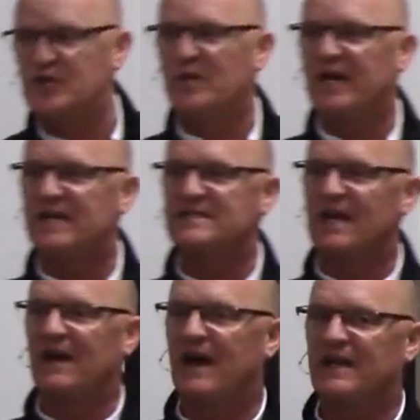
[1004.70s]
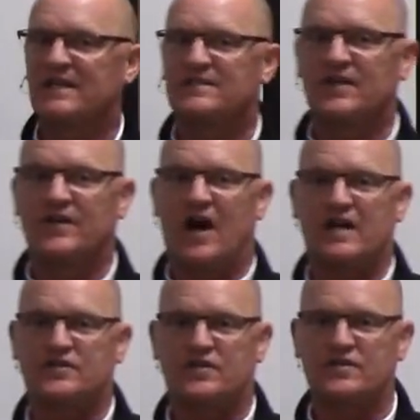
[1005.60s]
two innings that night against the
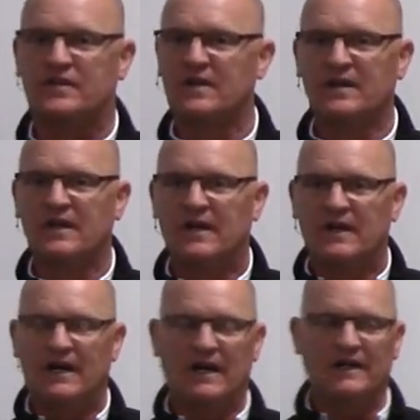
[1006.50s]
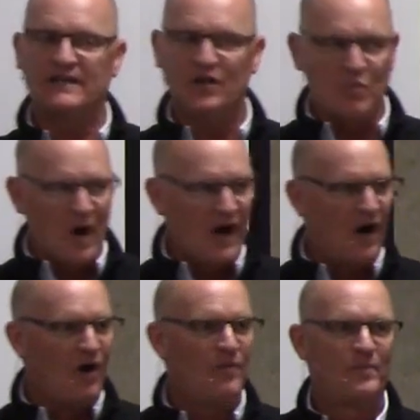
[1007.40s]
Dodgers. Uh, did
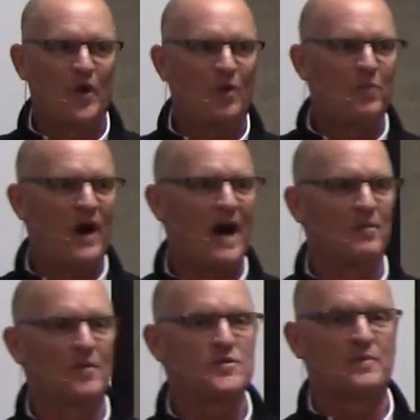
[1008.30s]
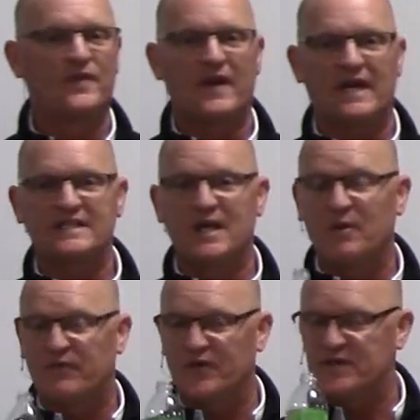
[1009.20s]
well, no problems. But the next day
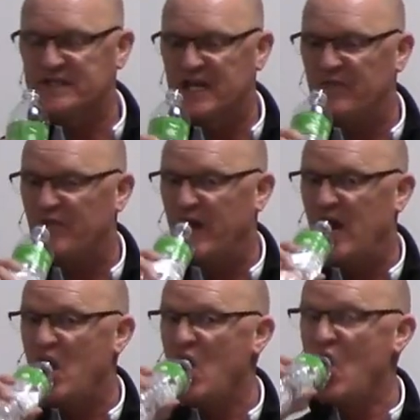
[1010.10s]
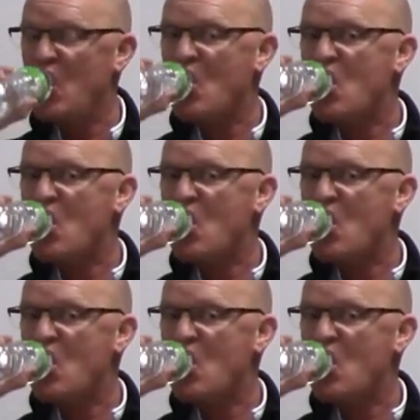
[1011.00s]
we flew to San Fran,